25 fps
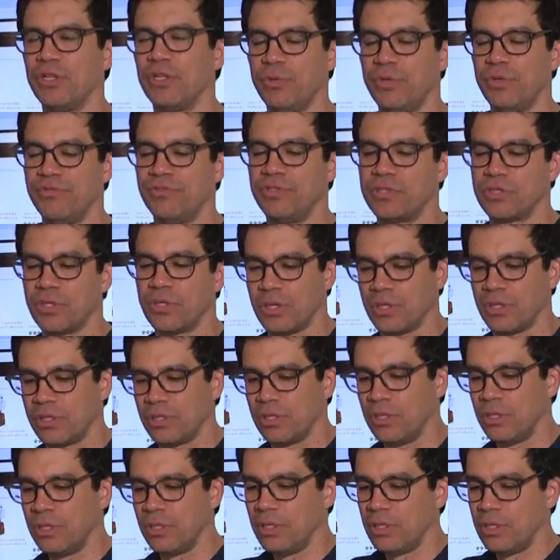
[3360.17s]
of Louis Vuitton.
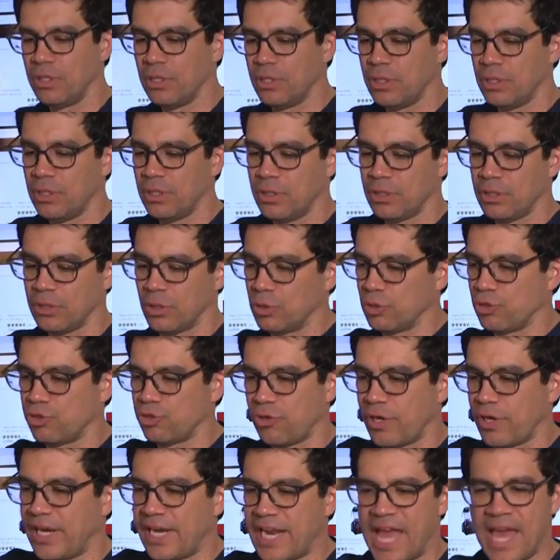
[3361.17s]
Go
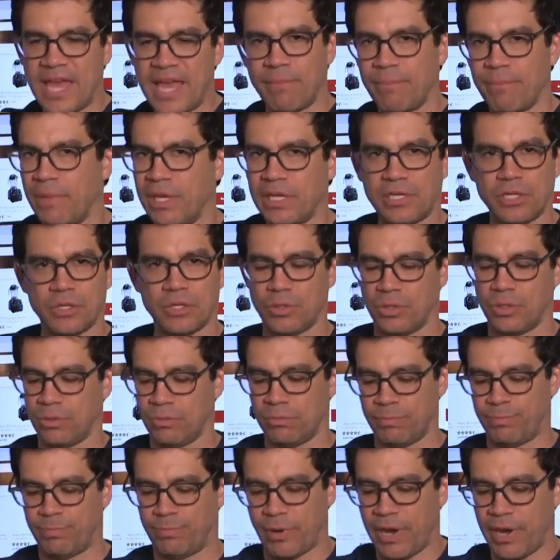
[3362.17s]
straight at him. Make your
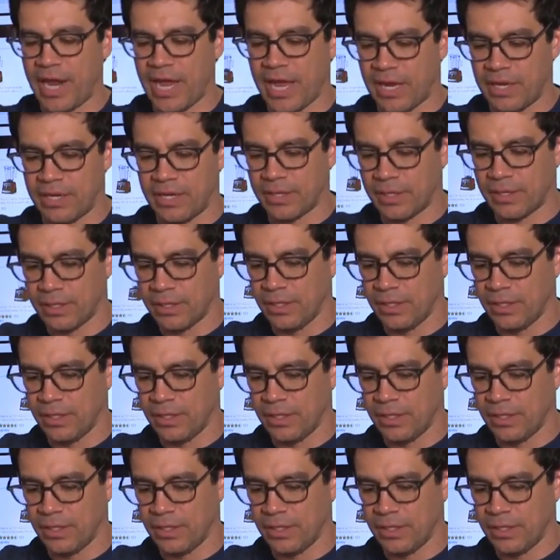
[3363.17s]
own brand.